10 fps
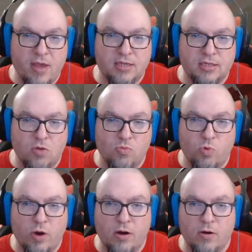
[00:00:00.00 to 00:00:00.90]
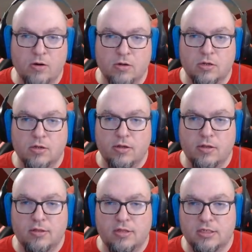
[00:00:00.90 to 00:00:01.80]
based on where
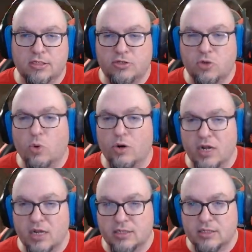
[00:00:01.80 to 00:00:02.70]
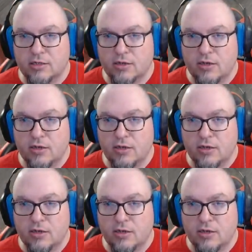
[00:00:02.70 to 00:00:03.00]
the door is.